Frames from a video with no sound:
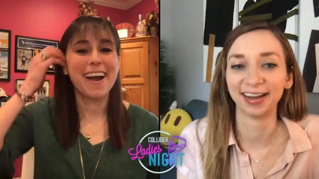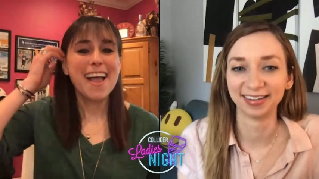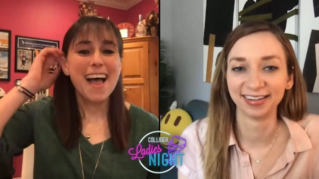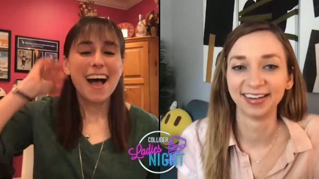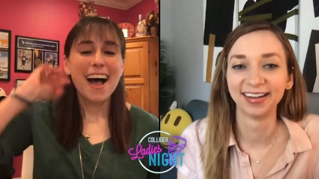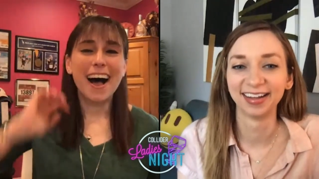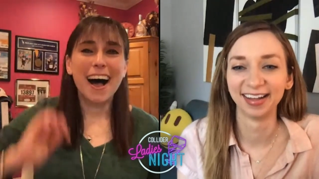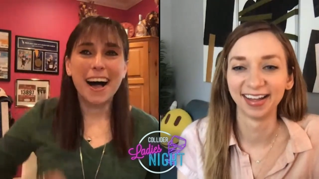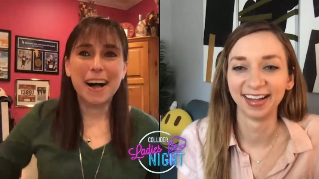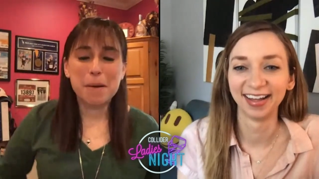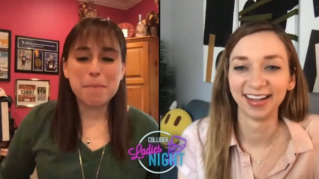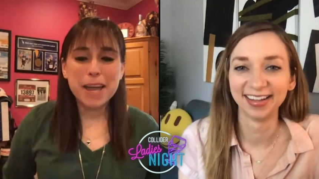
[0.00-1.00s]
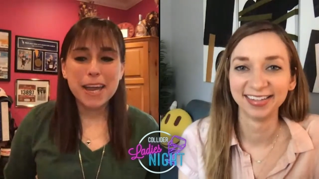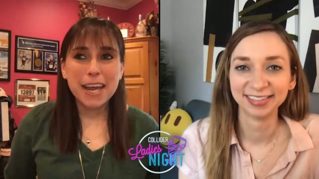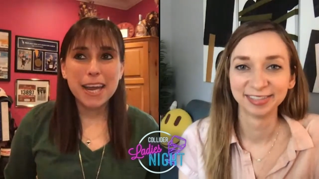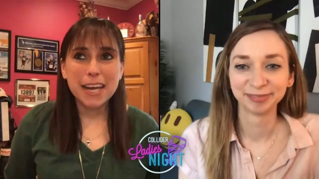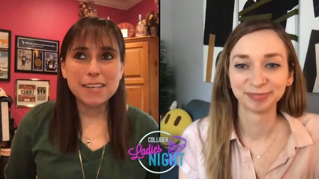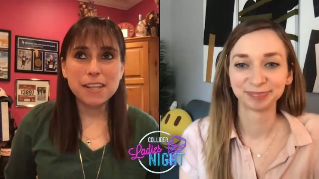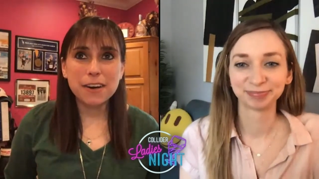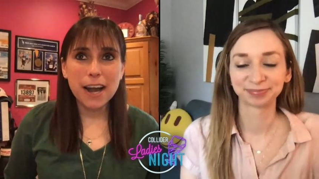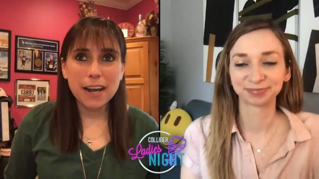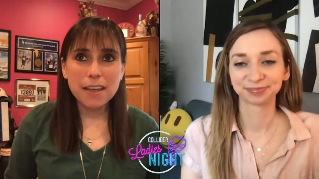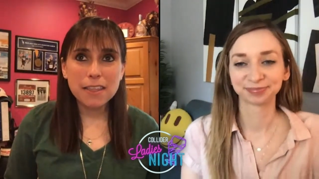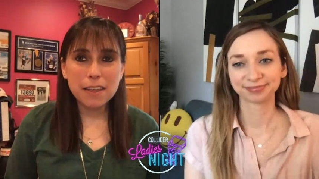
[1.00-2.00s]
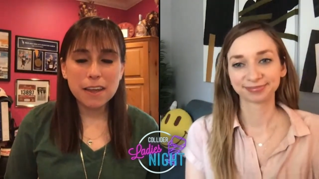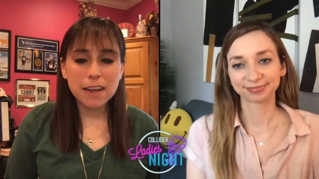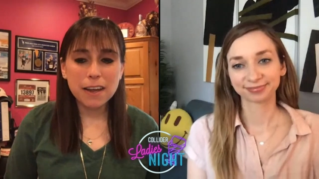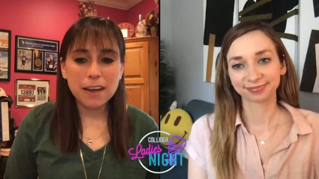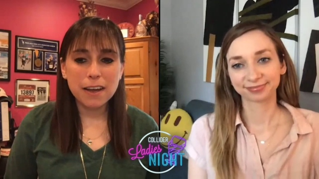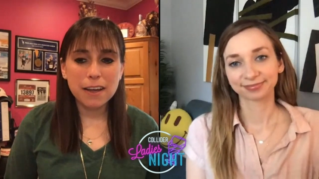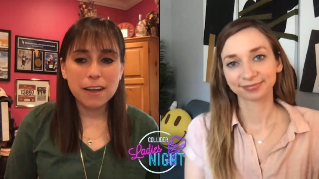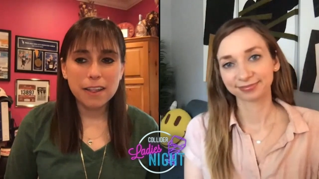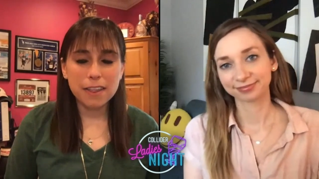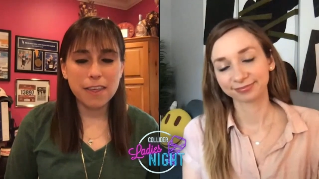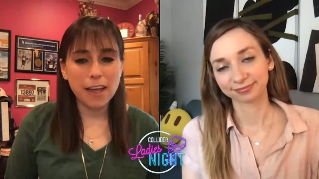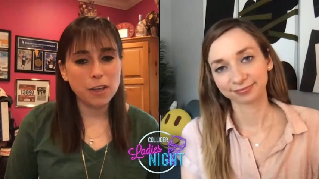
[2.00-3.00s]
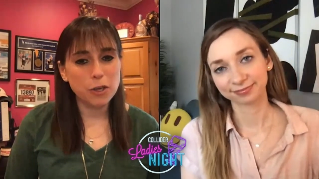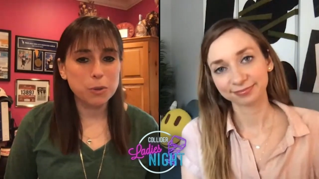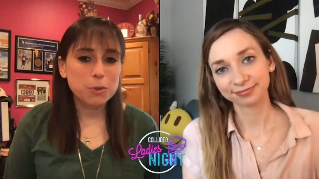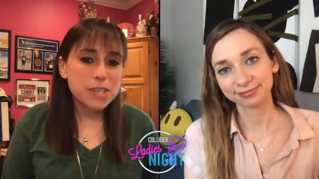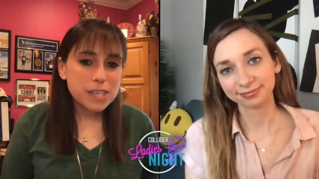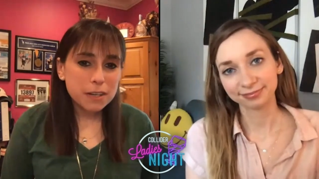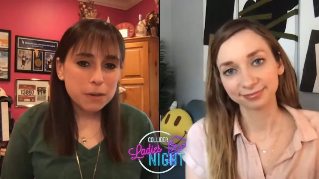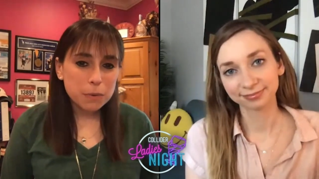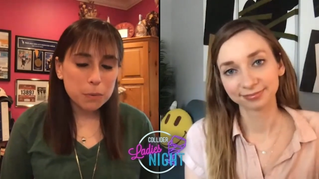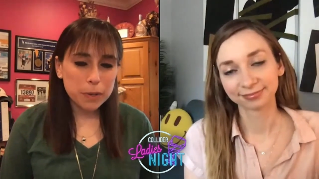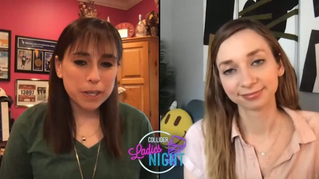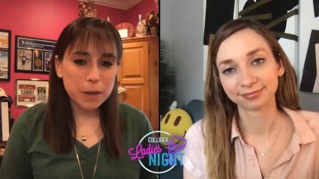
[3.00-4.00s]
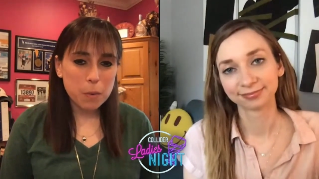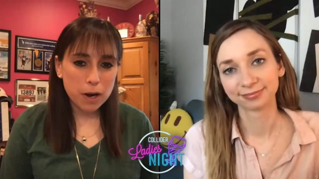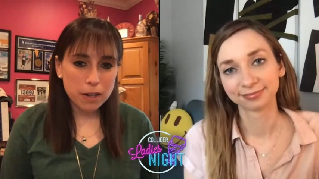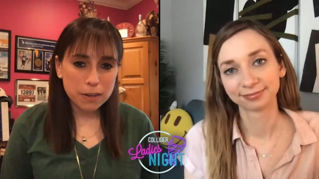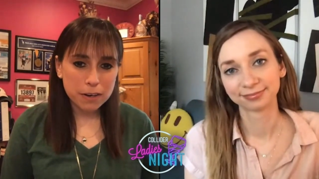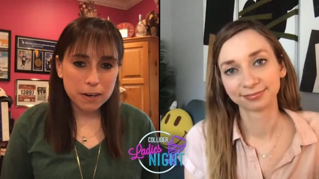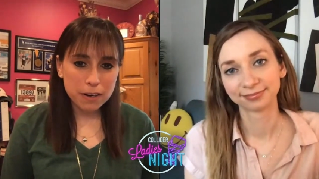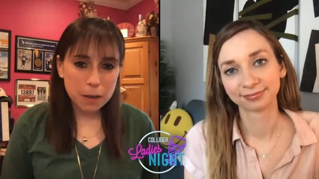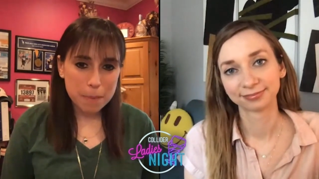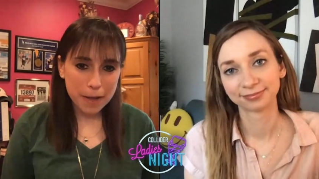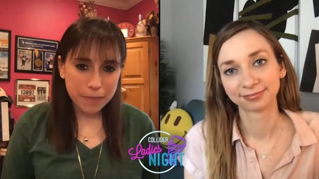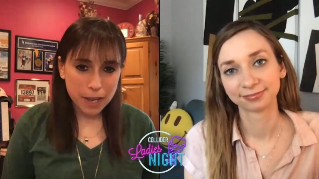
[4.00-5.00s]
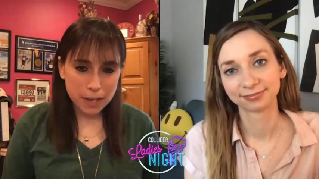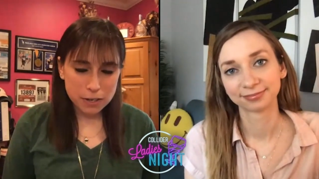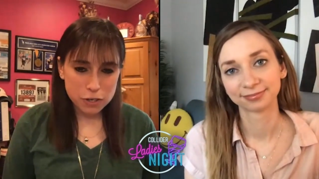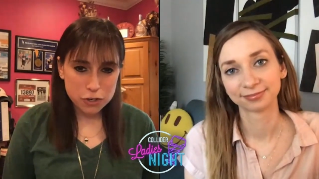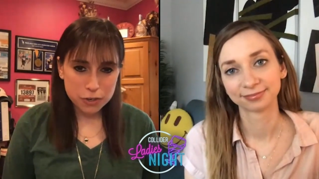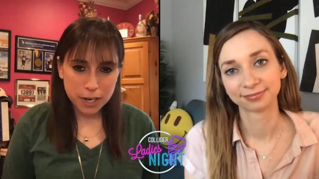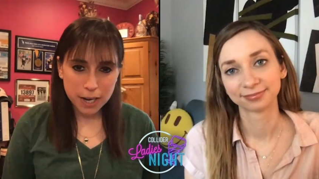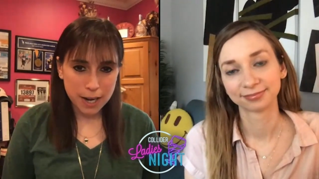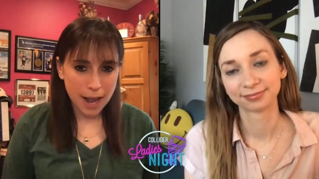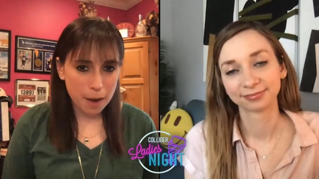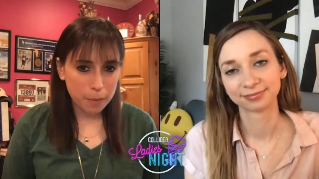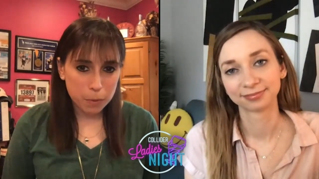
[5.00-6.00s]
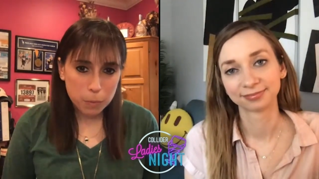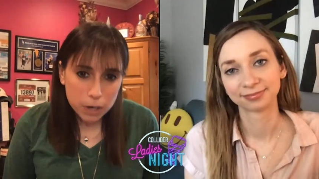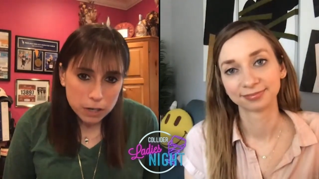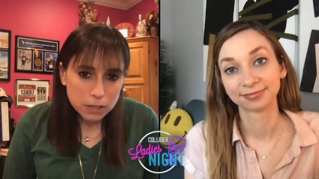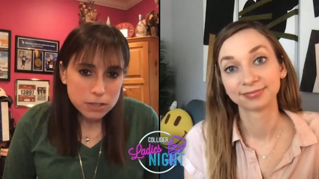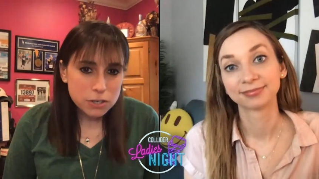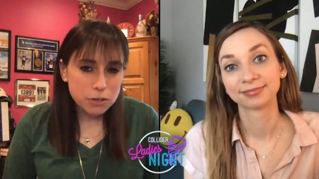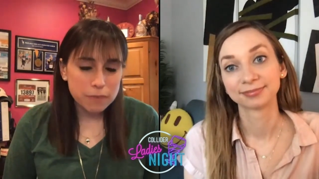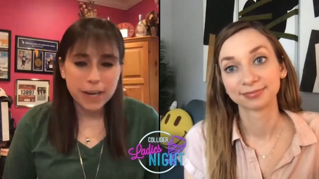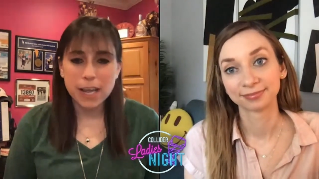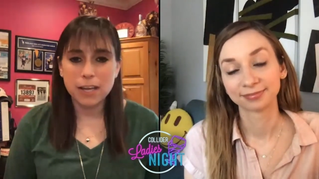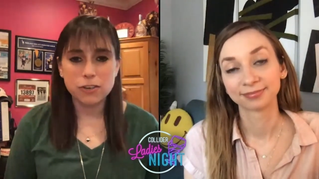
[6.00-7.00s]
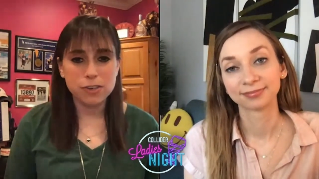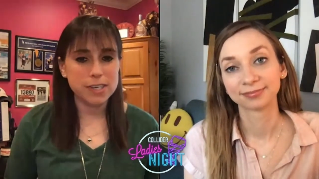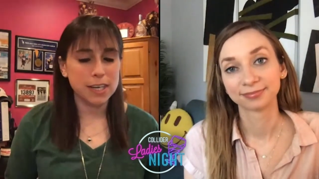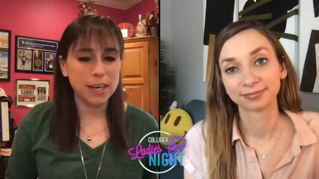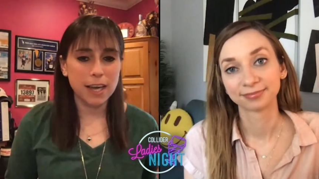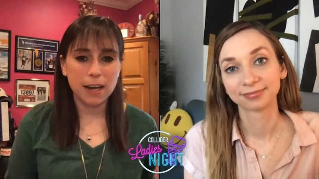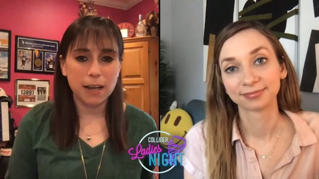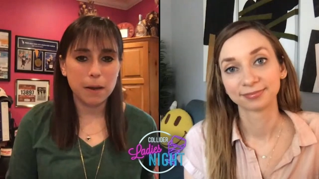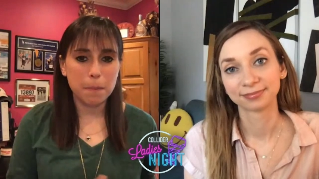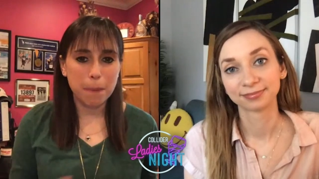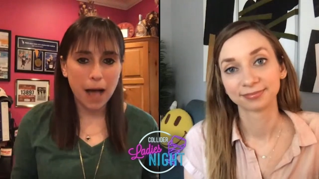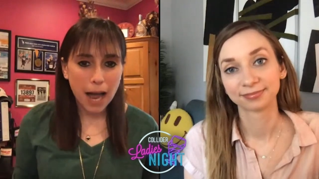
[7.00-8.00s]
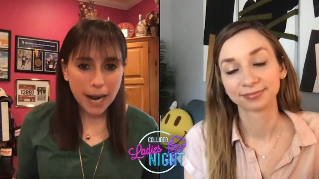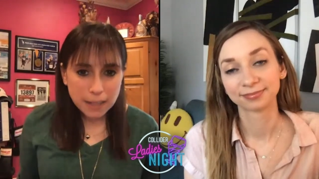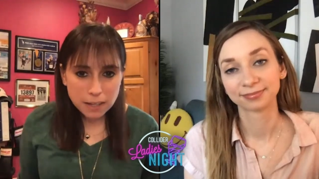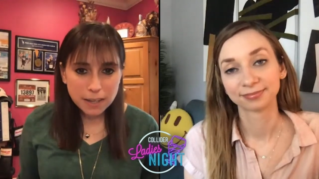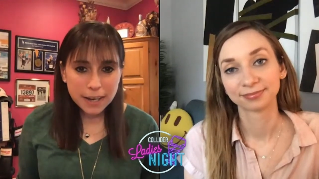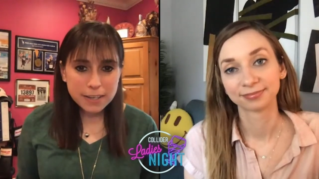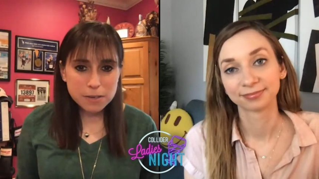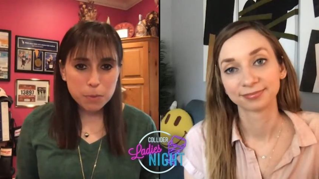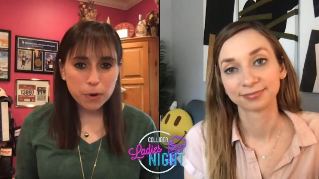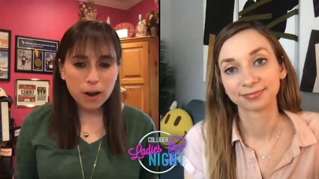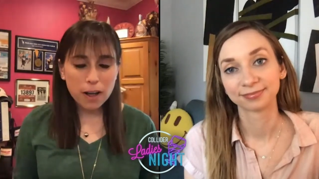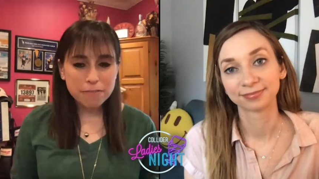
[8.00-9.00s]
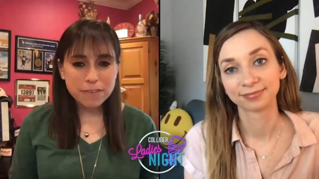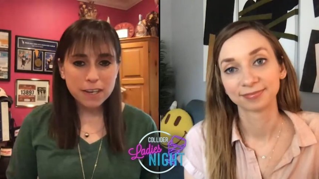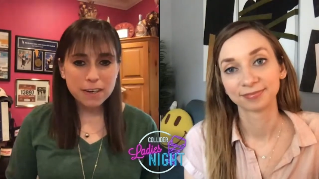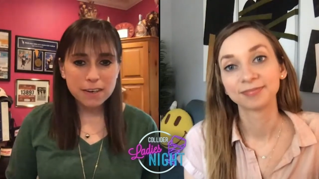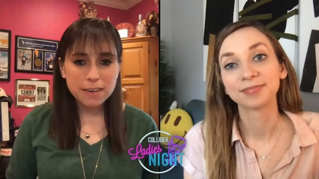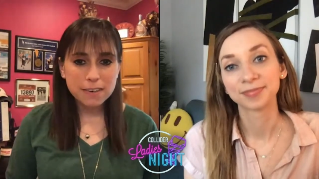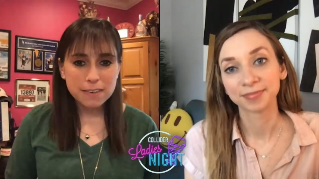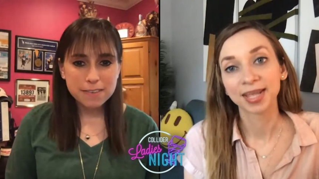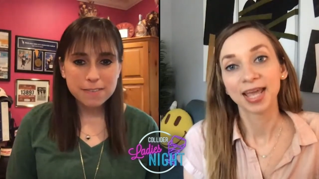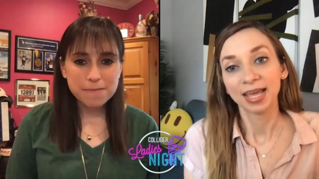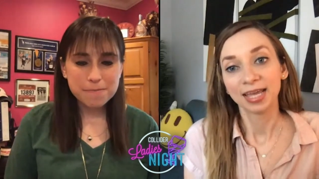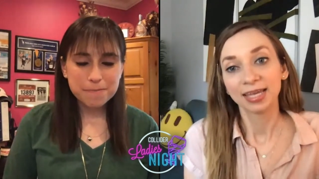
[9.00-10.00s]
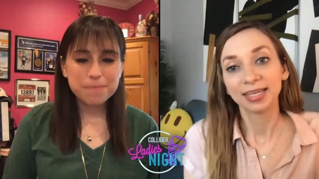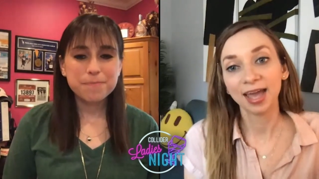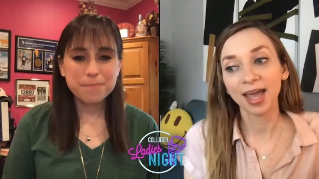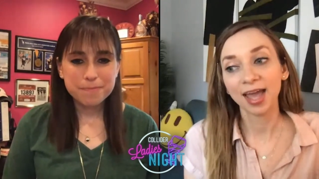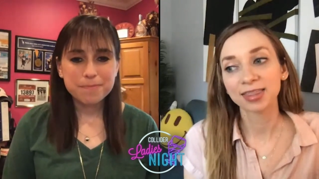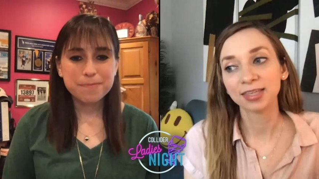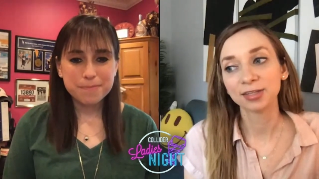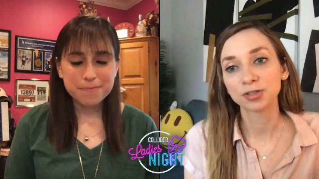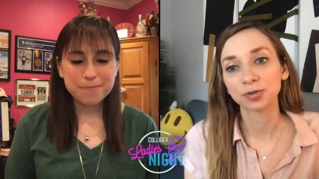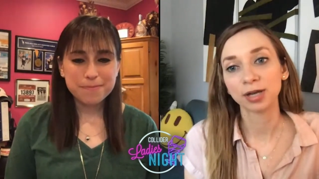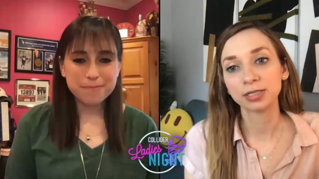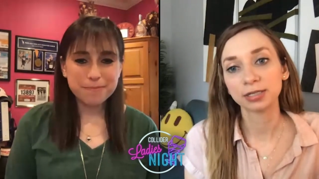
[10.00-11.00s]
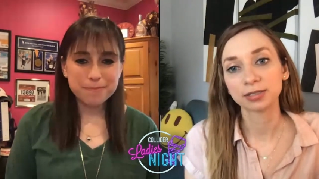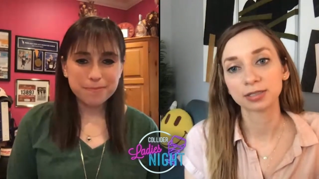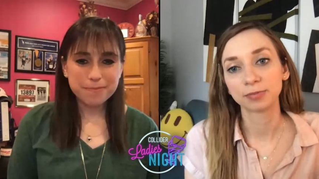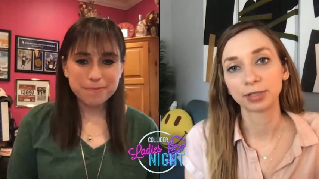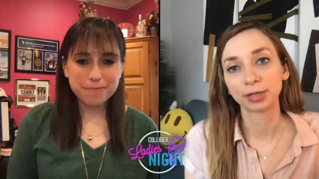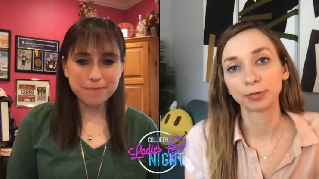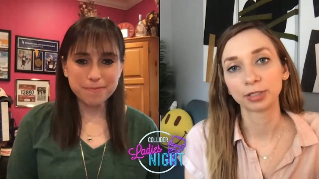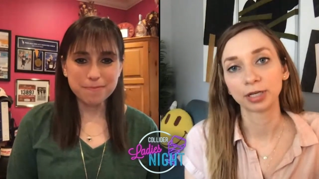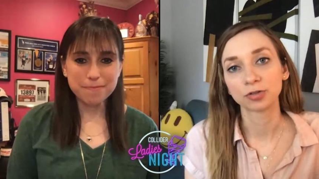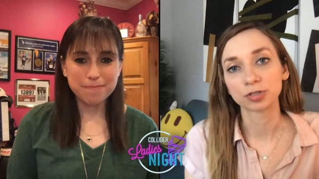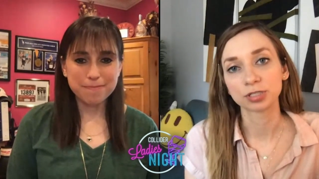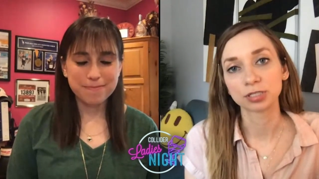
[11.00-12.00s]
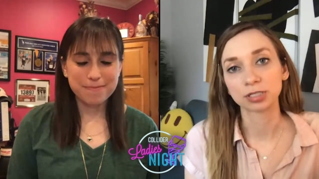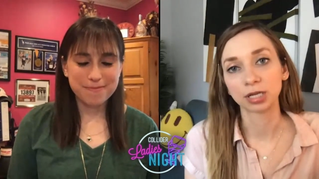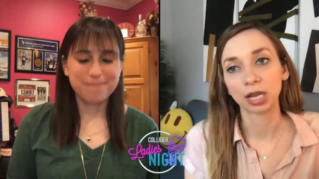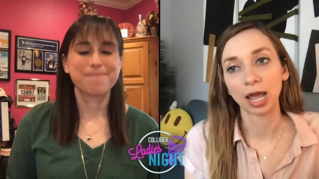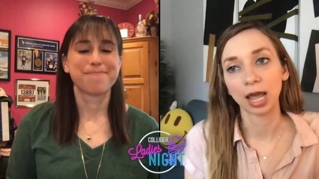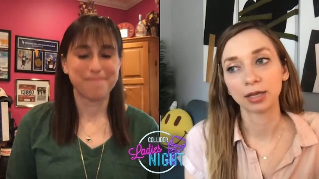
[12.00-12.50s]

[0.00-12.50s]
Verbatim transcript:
Speaker 1: yeah. That. Um, is there anything that you still really want to learn about the industry and how it works? Do you have any interest in getting behind the lens more often? Yeah, I think directing is something I'm really interested in.